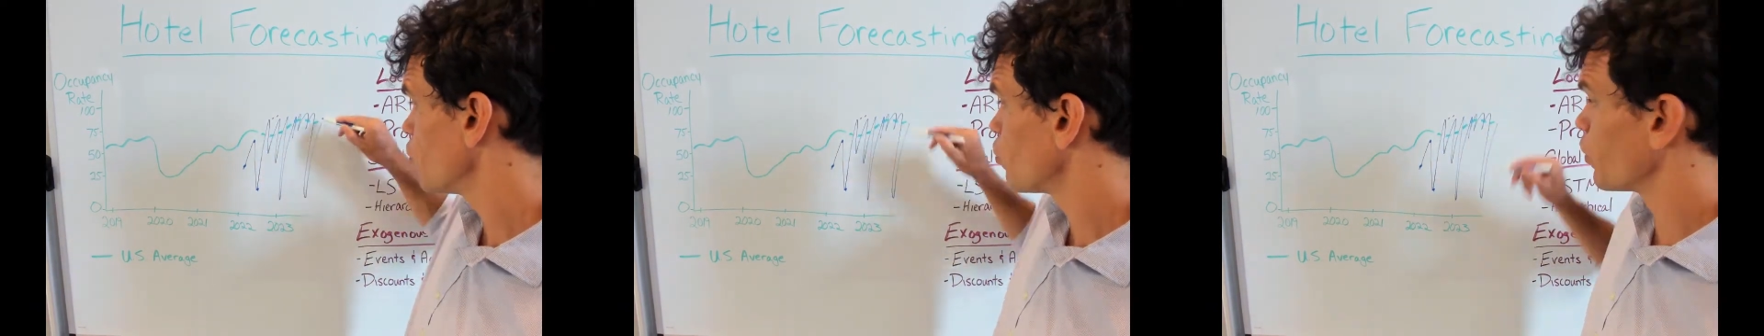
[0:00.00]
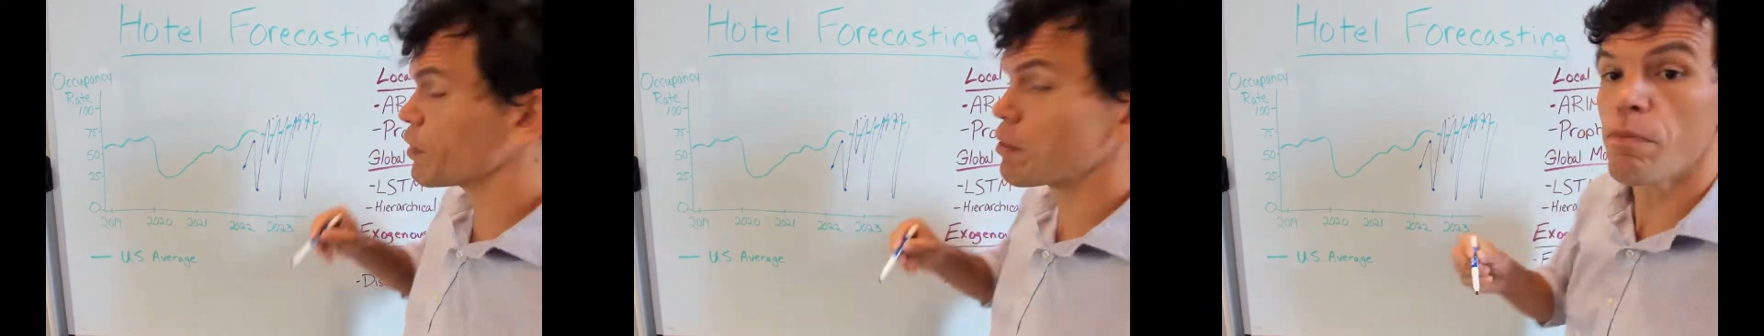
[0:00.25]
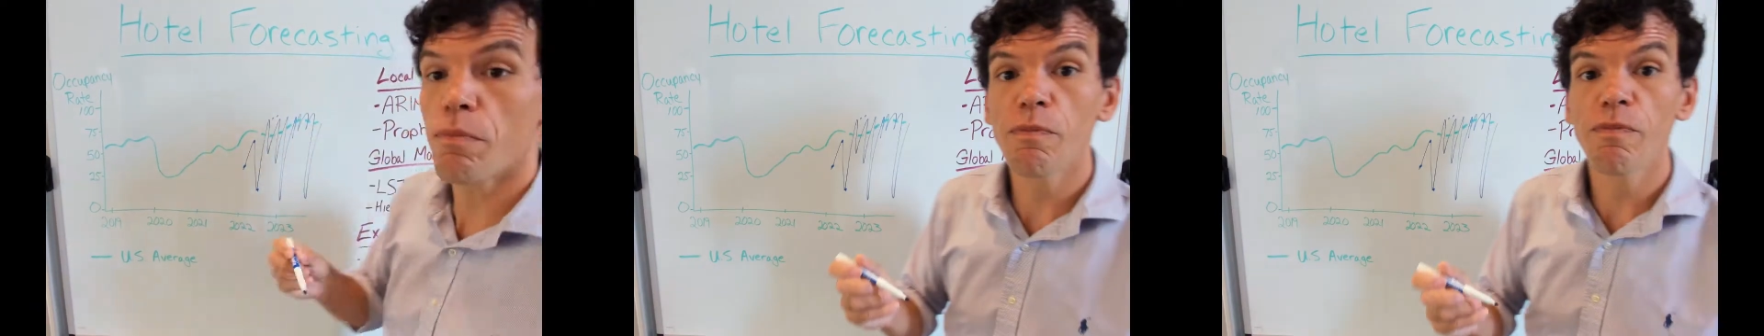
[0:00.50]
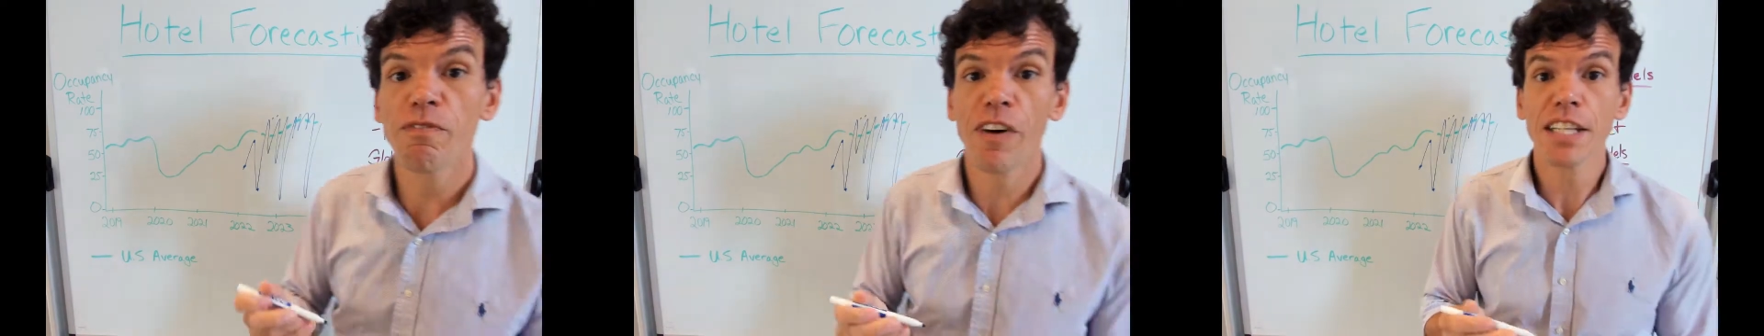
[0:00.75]
with
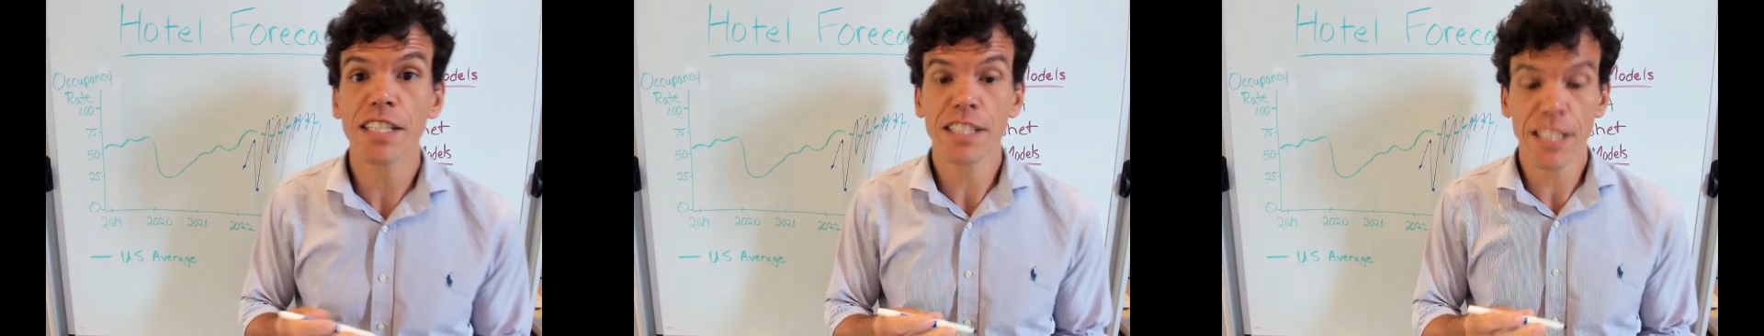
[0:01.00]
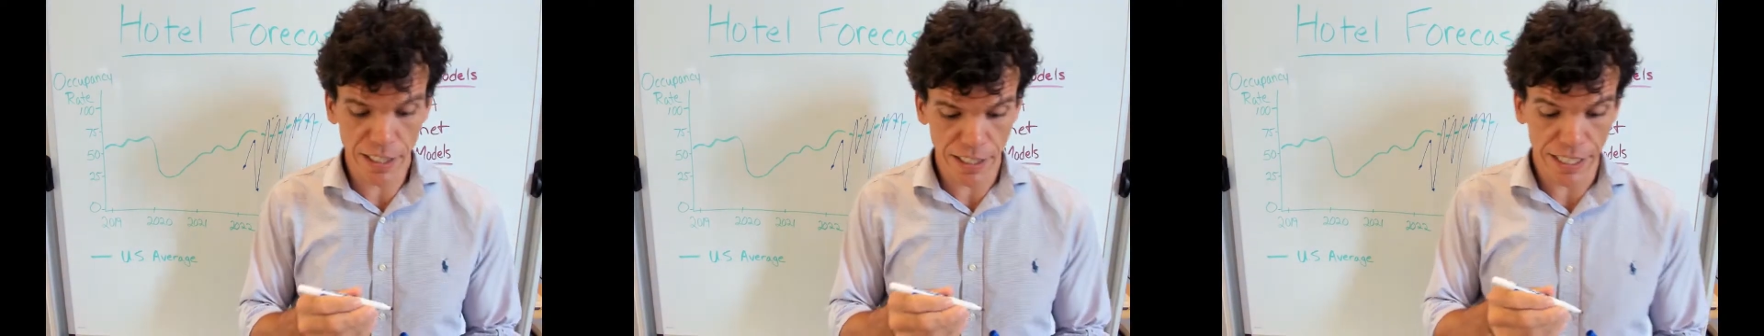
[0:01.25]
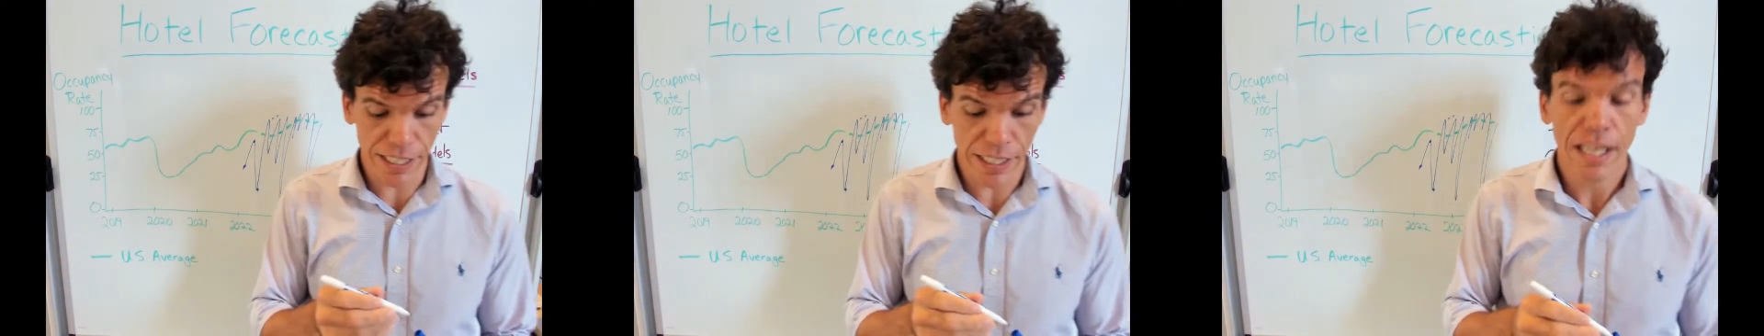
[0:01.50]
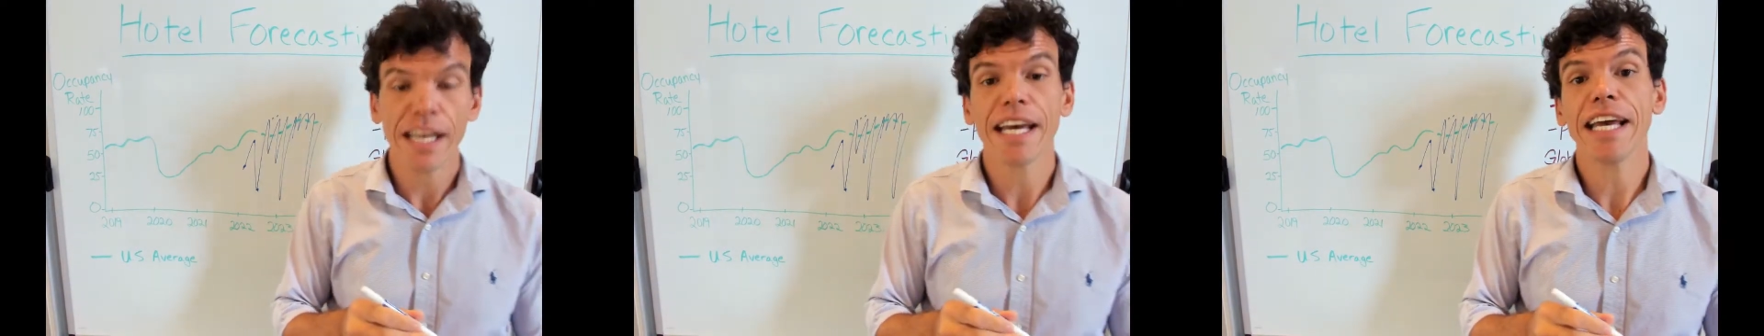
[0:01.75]
volatility
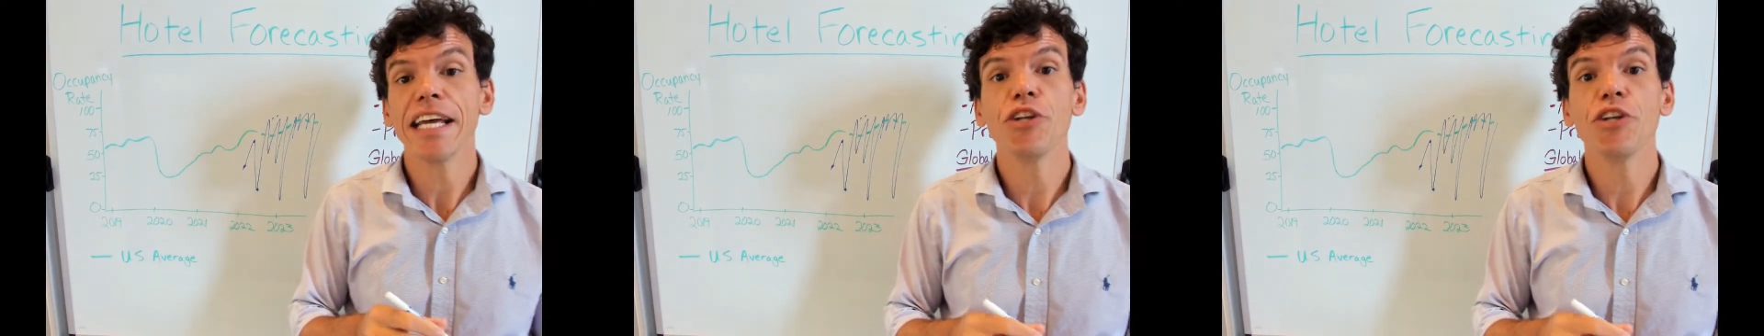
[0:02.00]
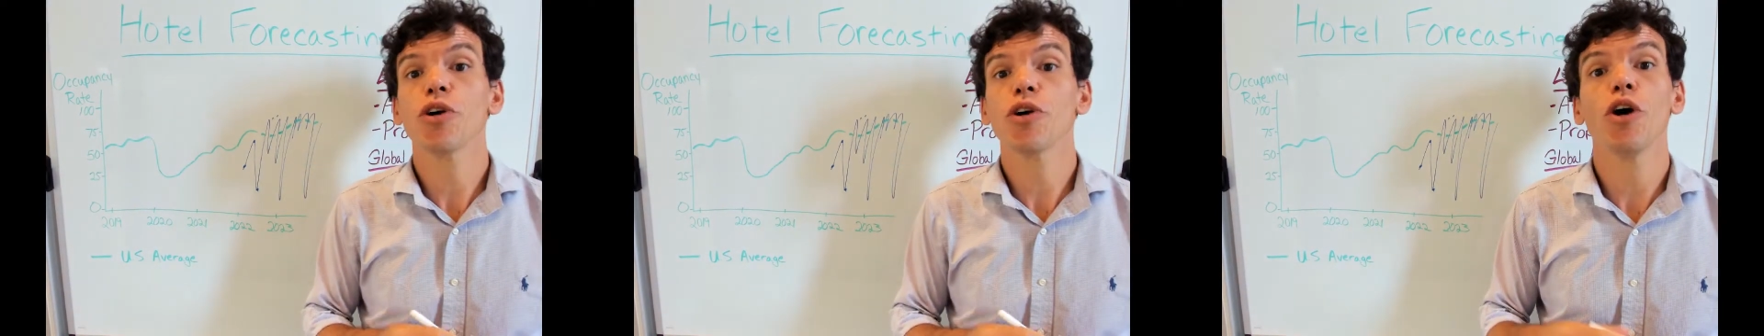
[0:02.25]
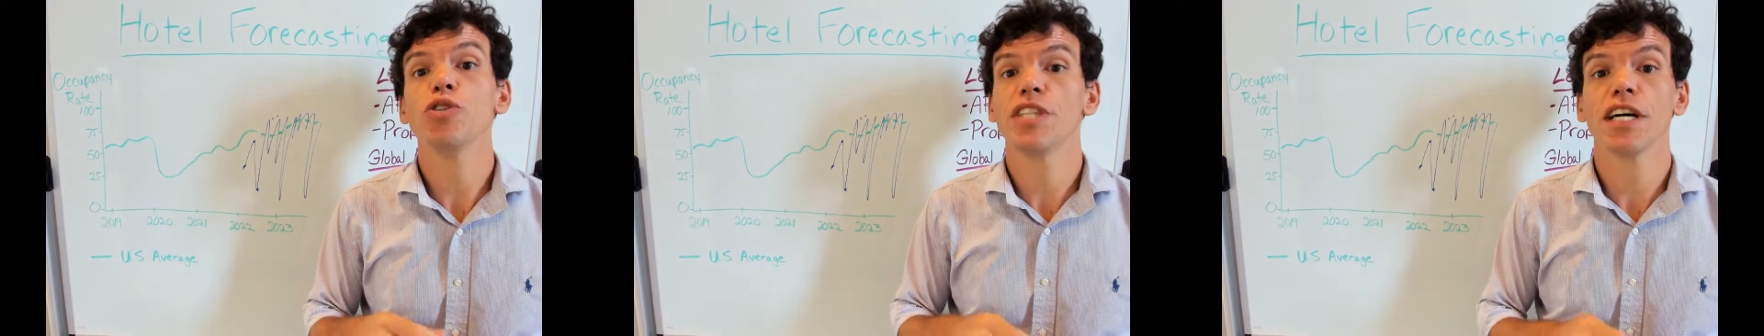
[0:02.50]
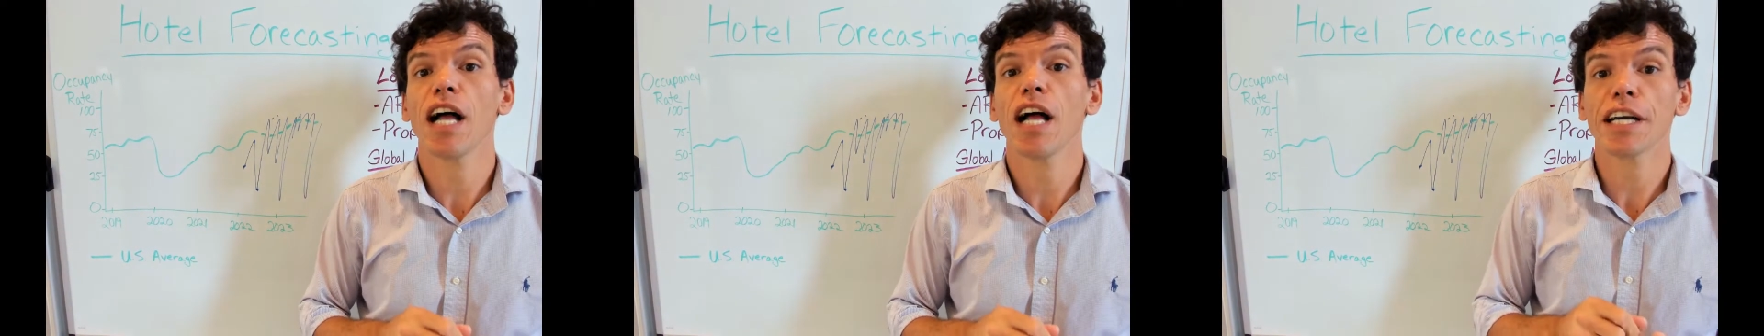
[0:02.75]
in your
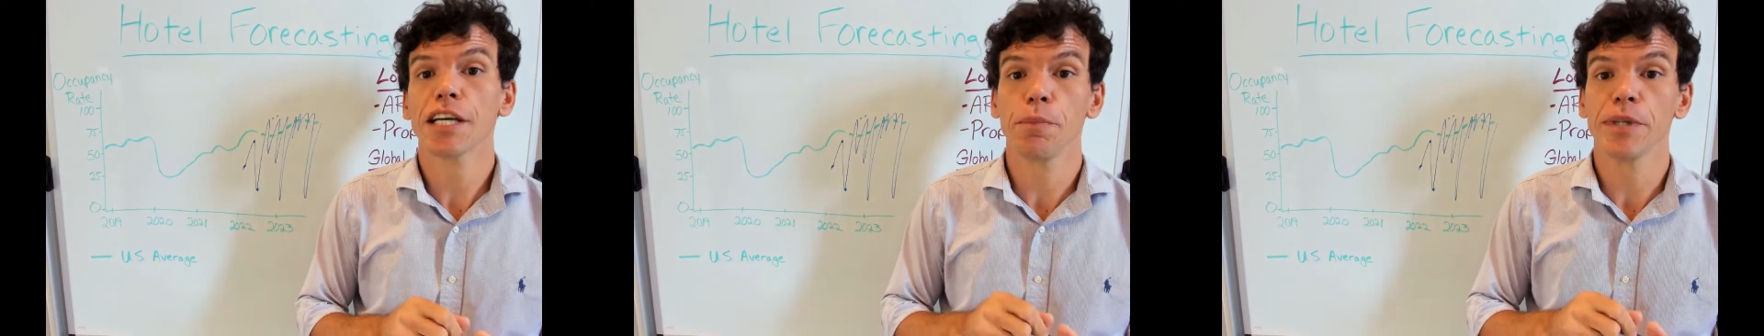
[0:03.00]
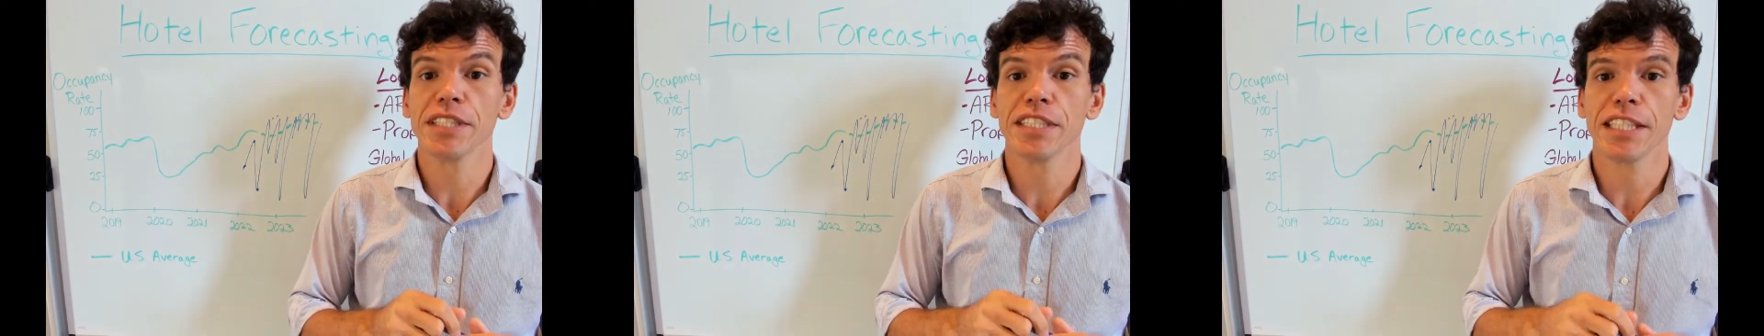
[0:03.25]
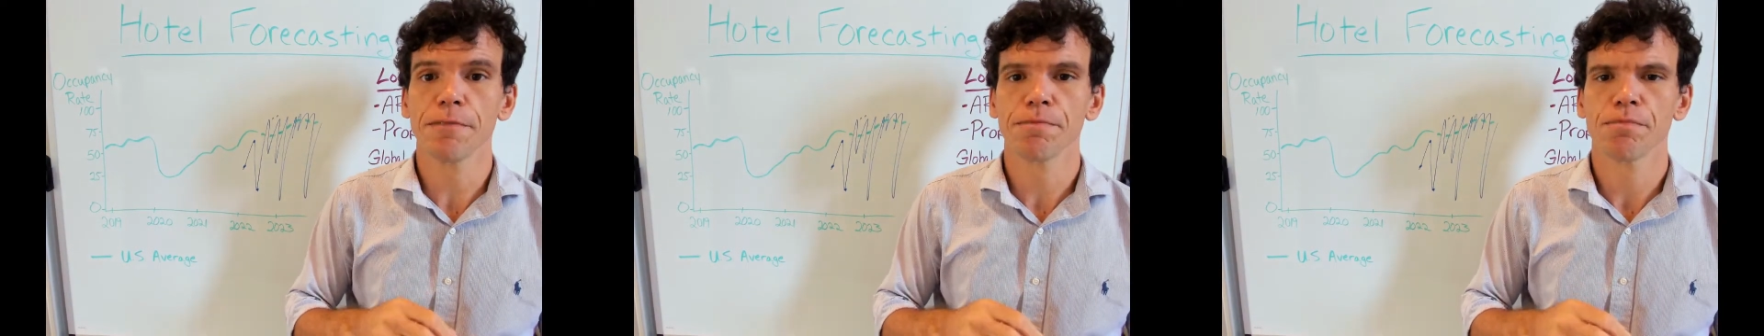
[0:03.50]
hotel occupancy.